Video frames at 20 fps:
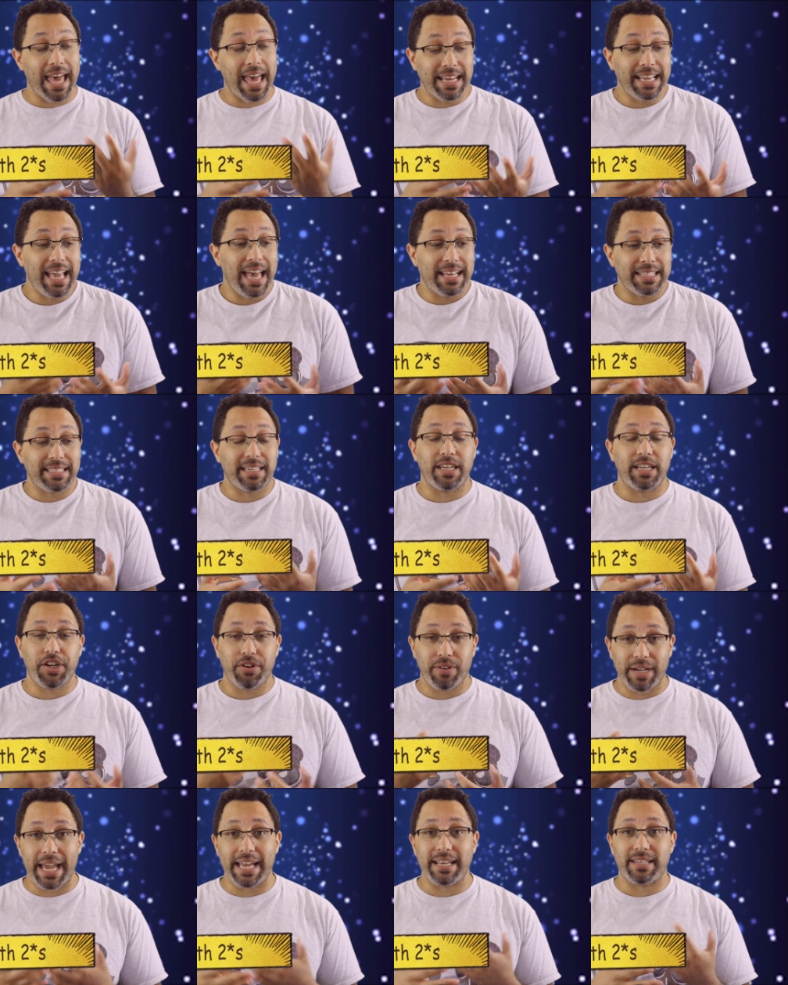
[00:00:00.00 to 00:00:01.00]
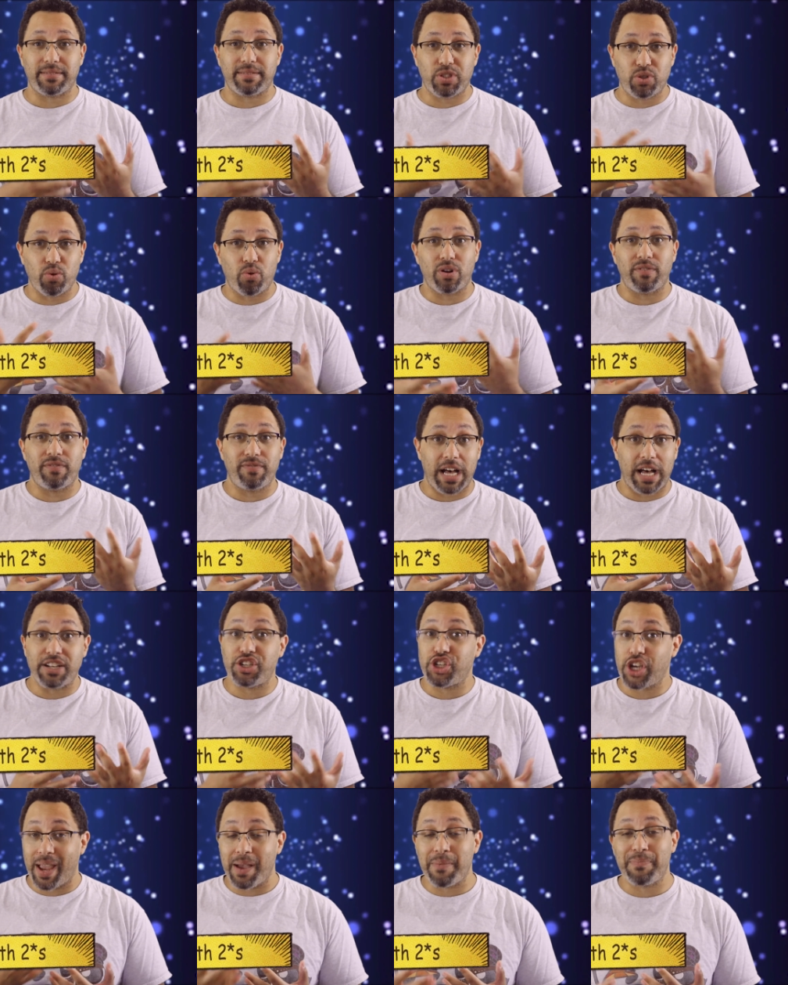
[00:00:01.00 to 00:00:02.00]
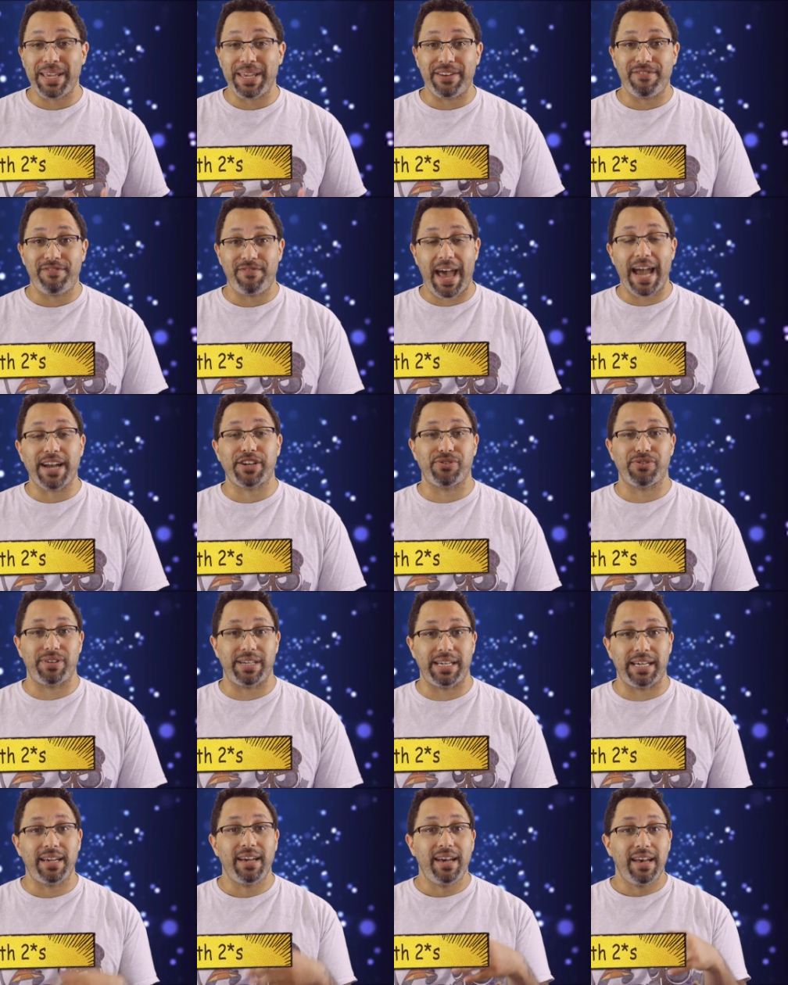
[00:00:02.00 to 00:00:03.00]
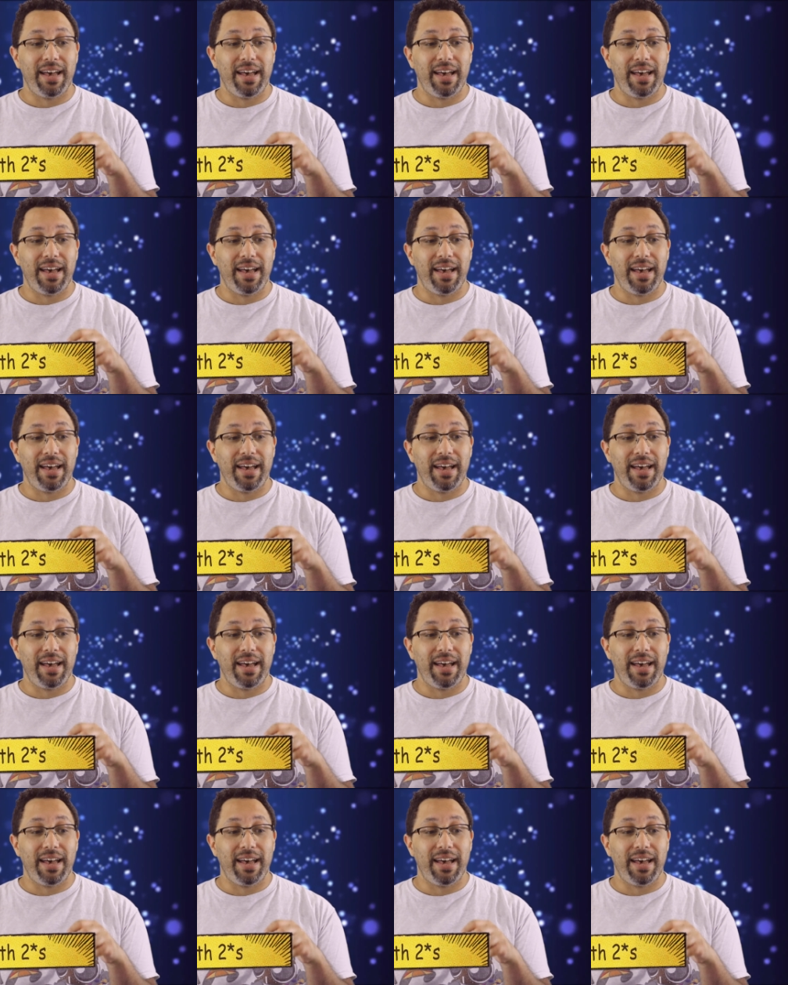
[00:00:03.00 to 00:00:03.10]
And again, it's going to create sort of a champion factory